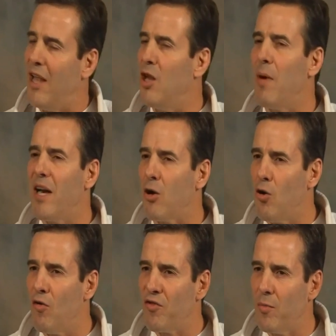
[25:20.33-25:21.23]
anybody
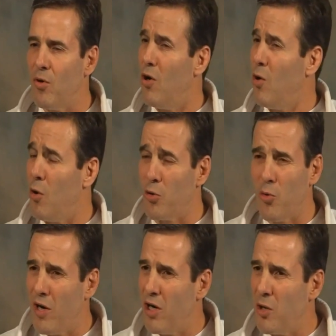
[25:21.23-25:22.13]
uncomfortable or
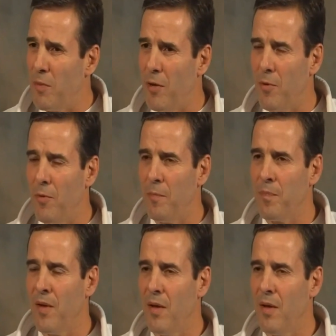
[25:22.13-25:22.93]
to hurt people.